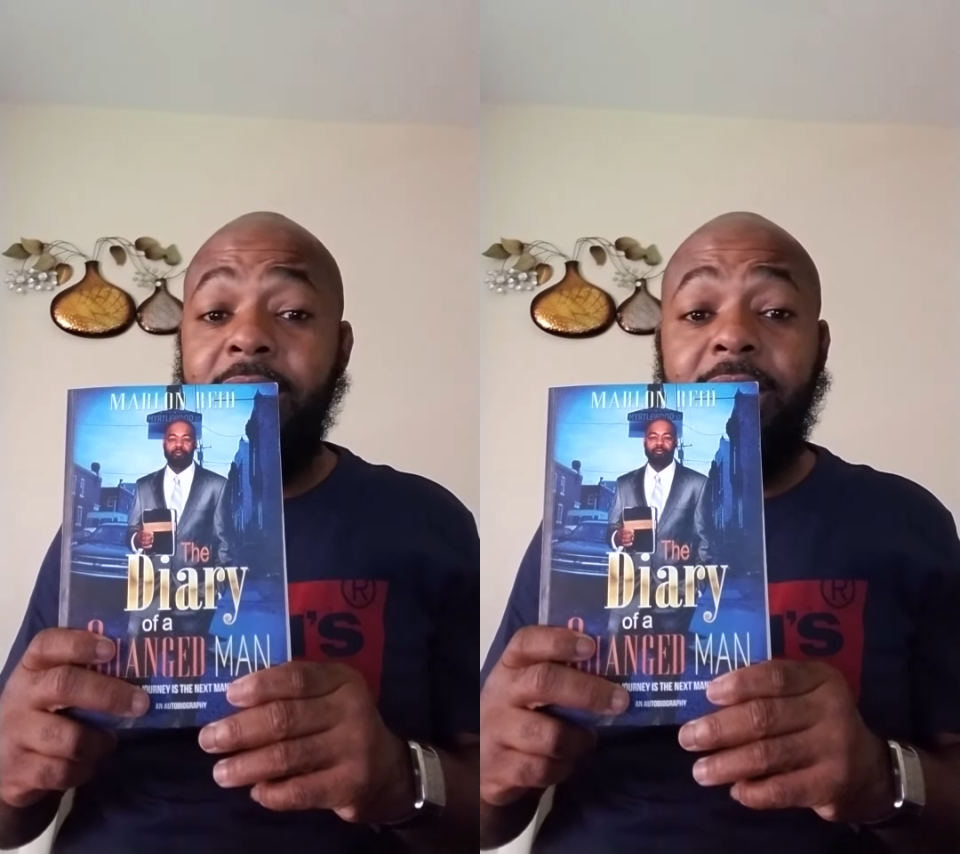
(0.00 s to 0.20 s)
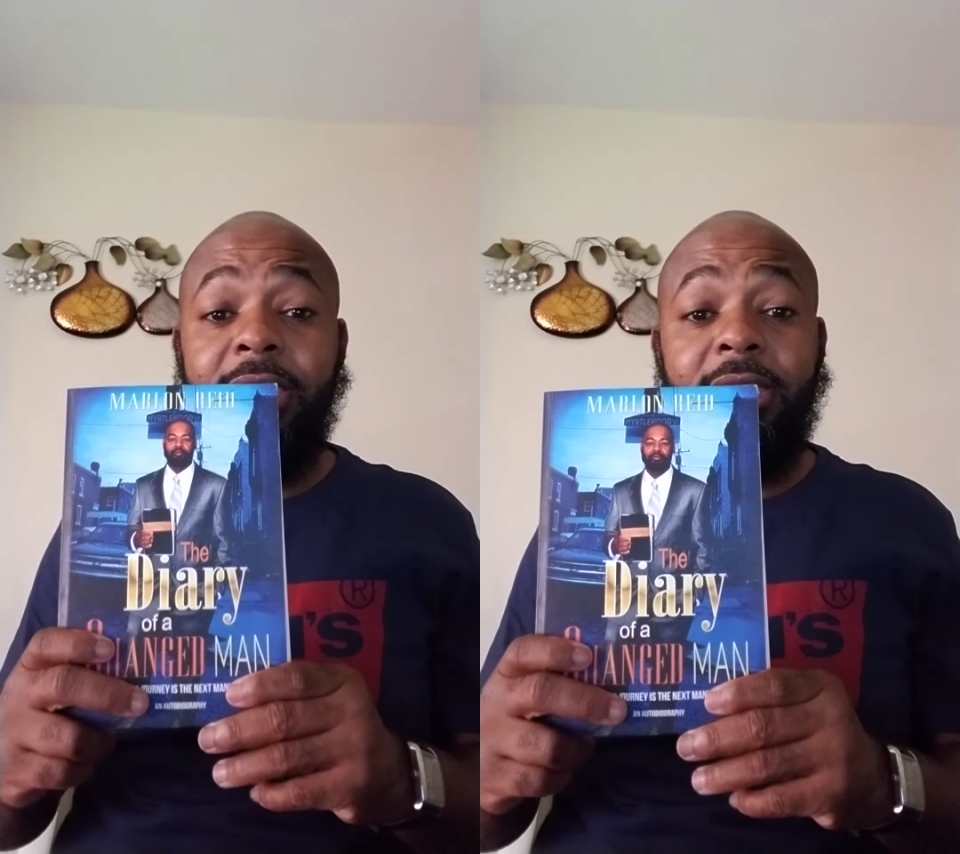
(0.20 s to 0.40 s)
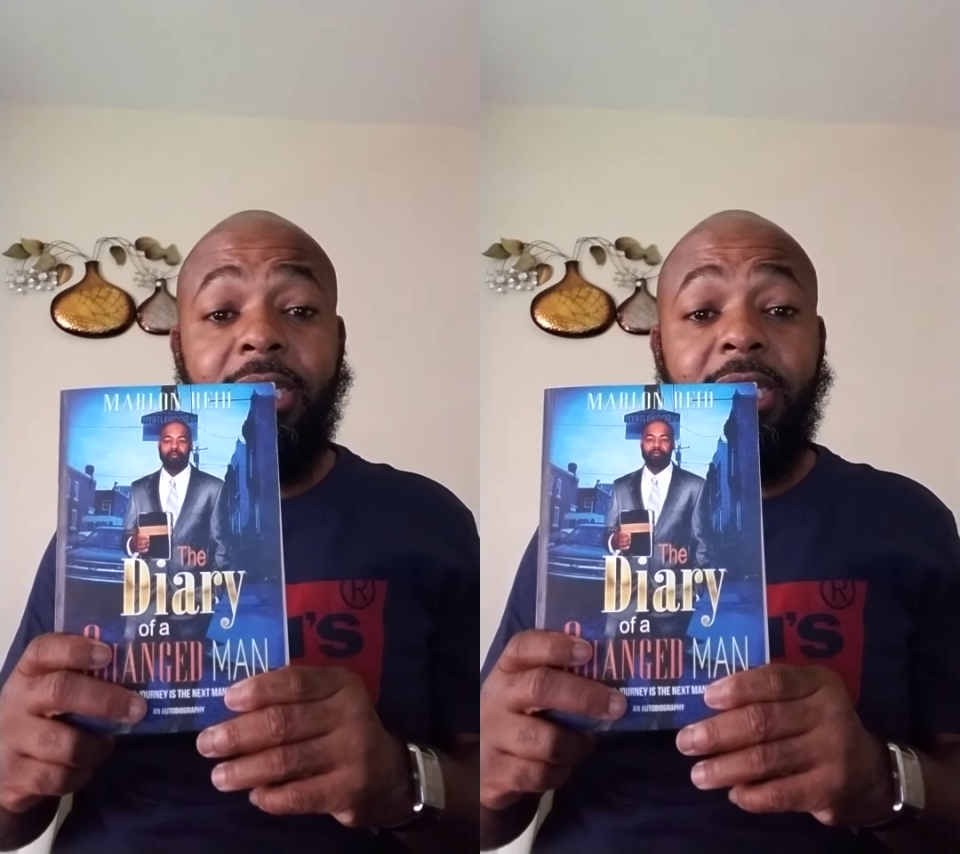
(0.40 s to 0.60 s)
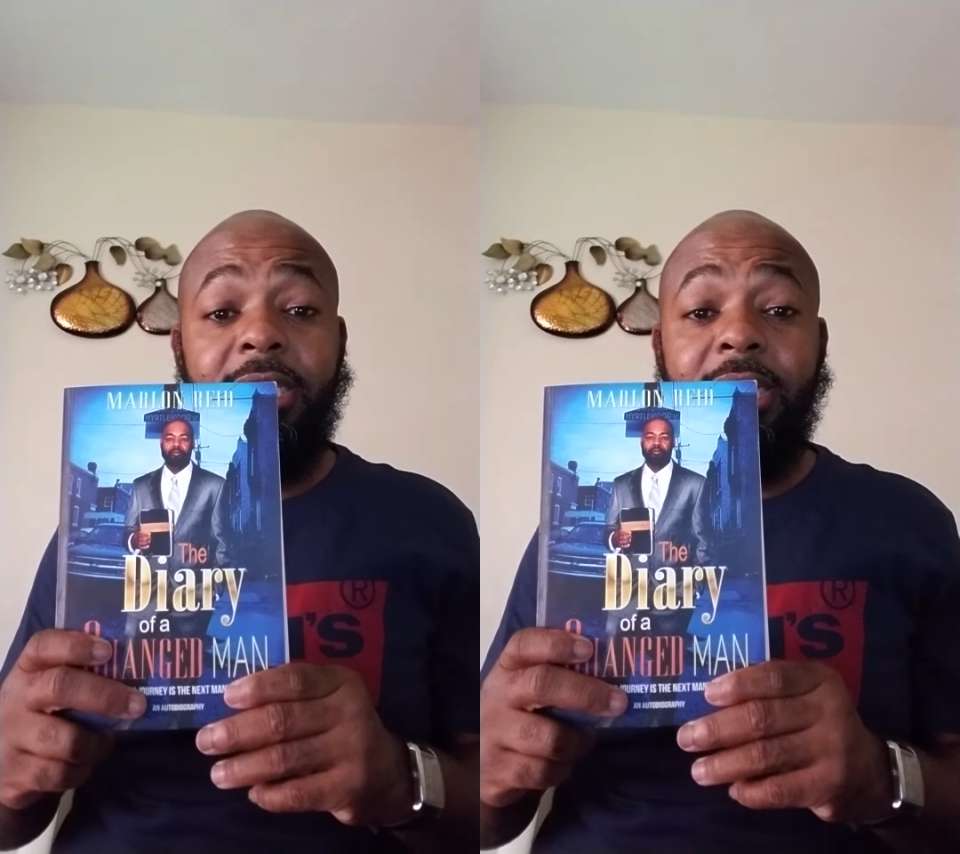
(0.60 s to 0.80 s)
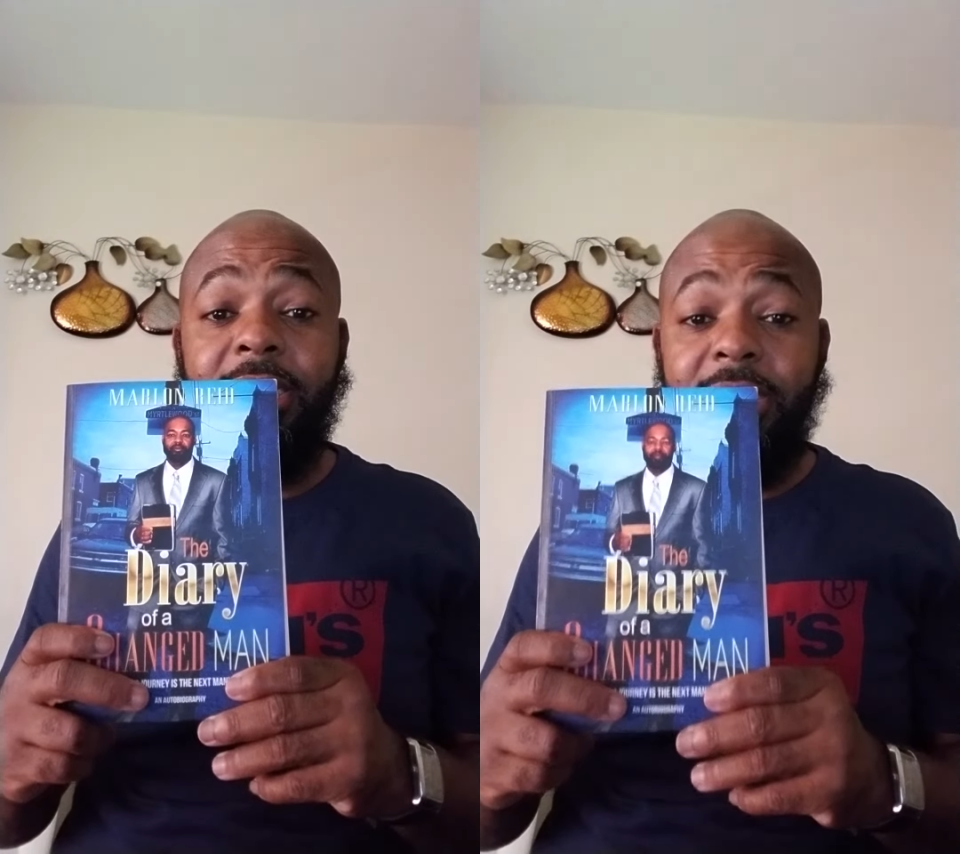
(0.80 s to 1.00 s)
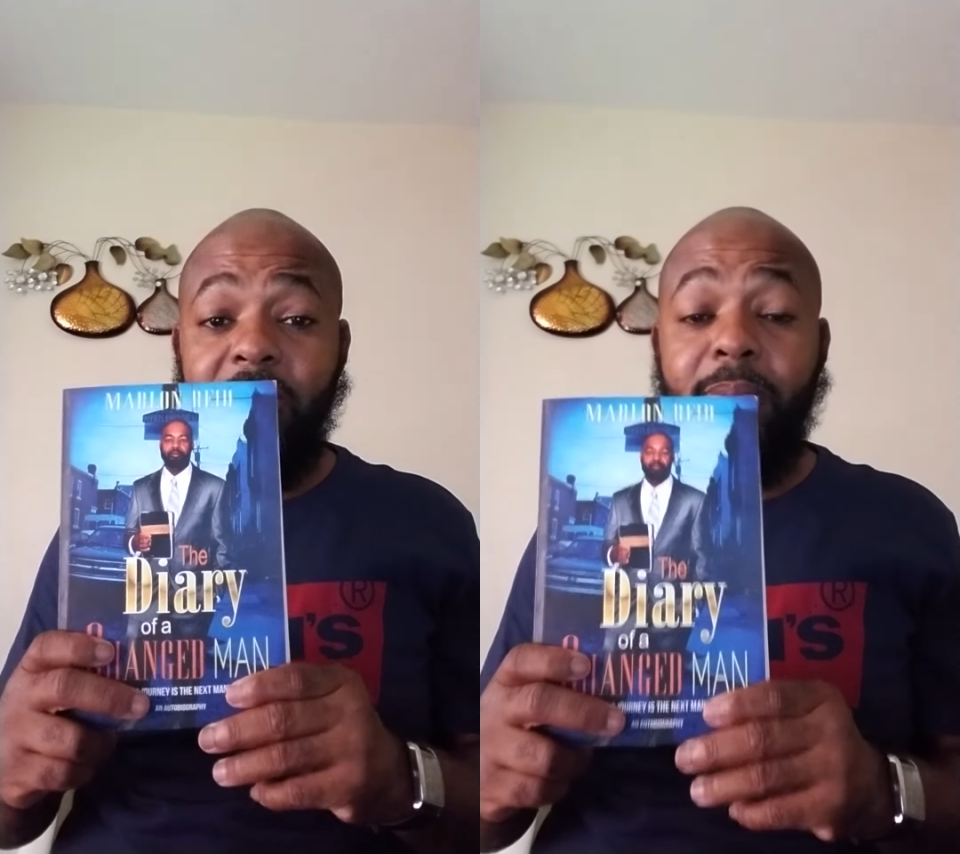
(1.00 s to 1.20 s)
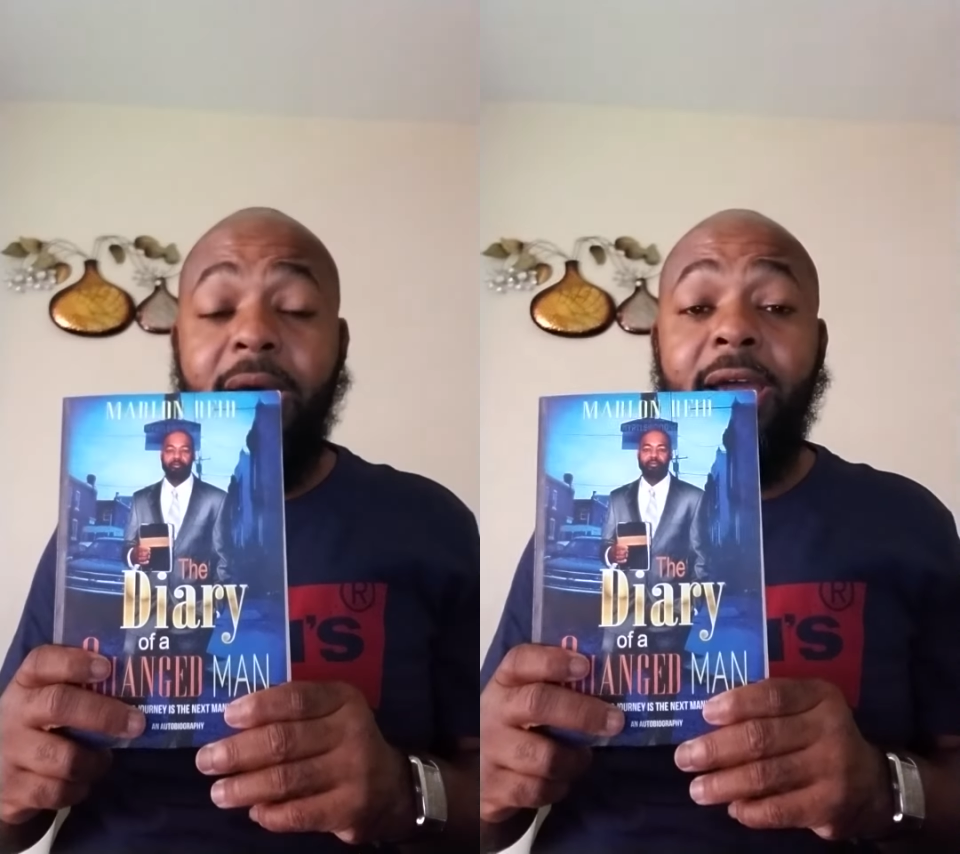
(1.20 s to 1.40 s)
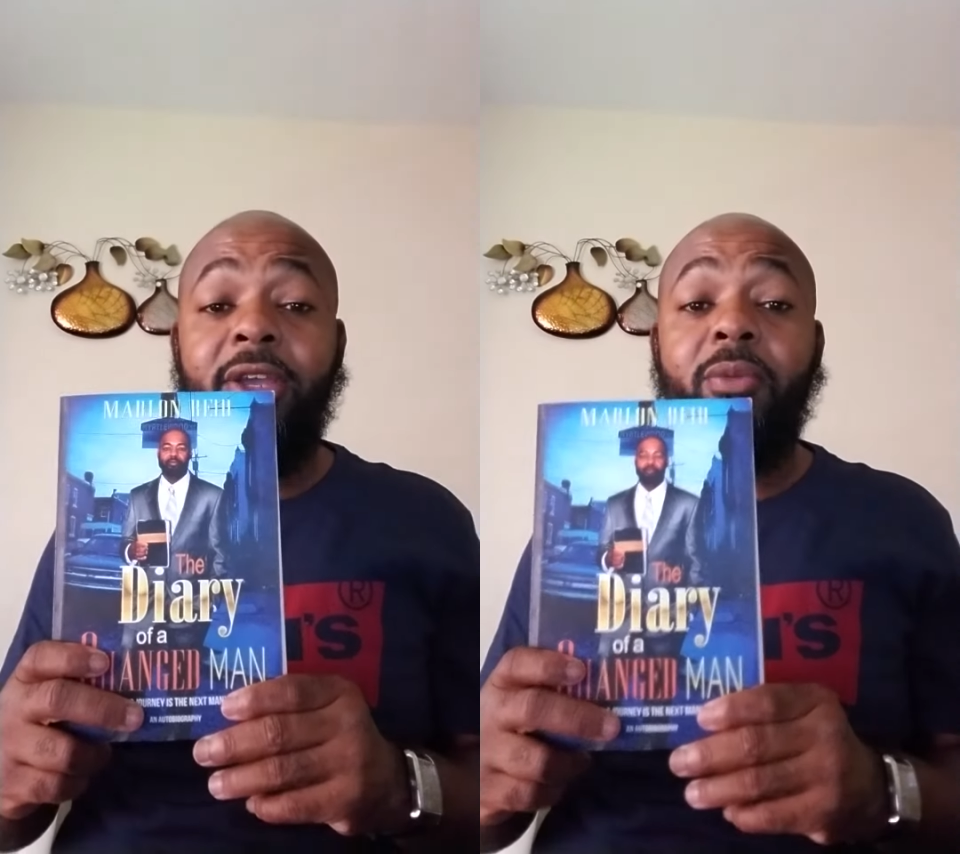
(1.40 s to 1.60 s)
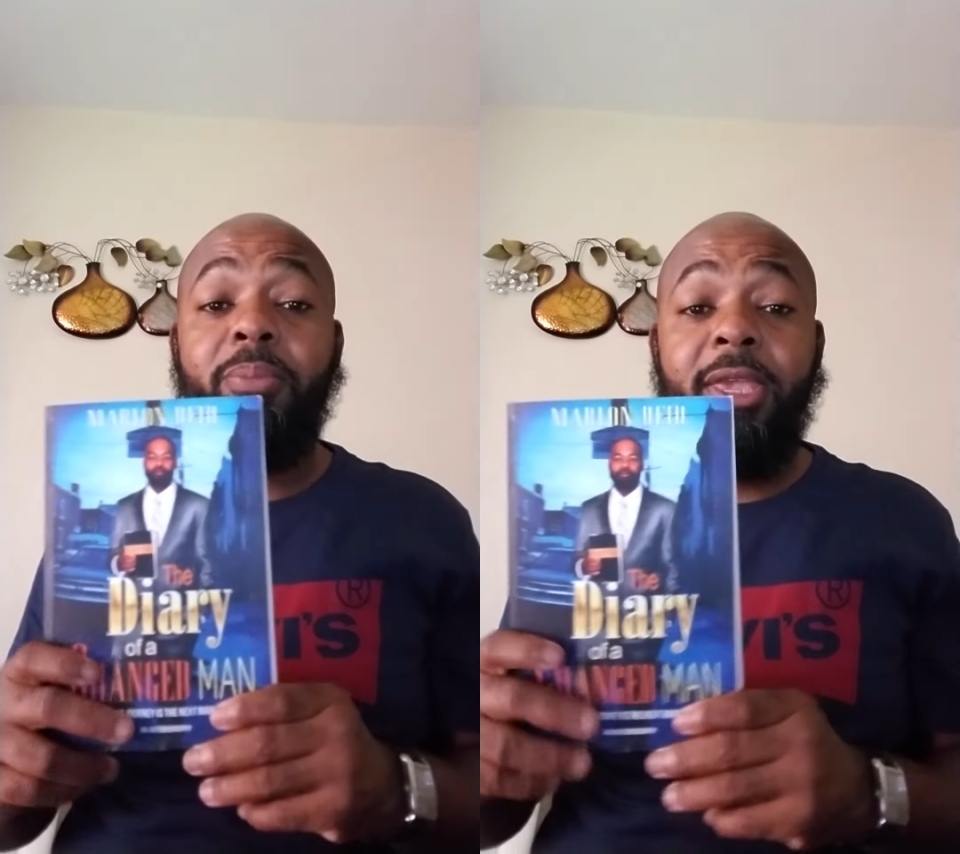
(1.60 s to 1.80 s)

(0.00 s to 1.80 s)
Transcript: is it inspire